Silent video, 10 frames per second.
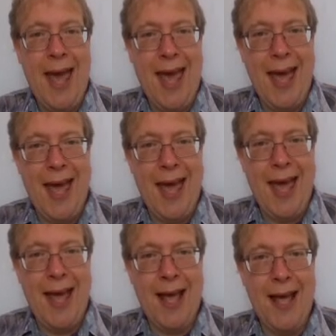
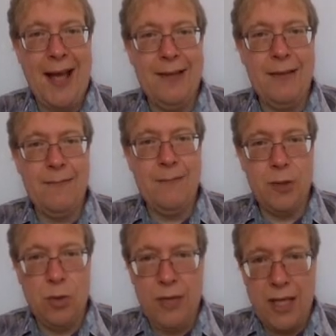And
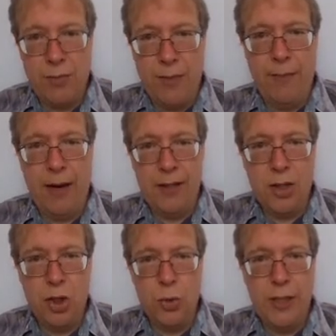so that's my
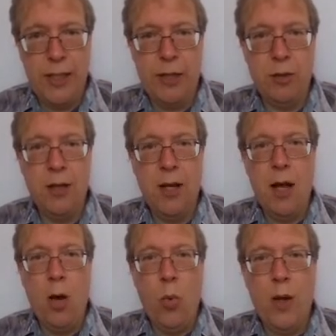minus 2 here.
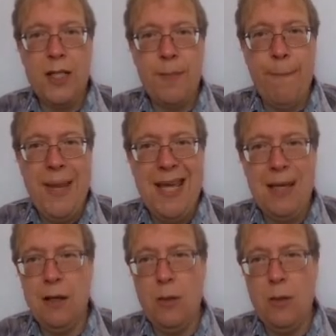What is P?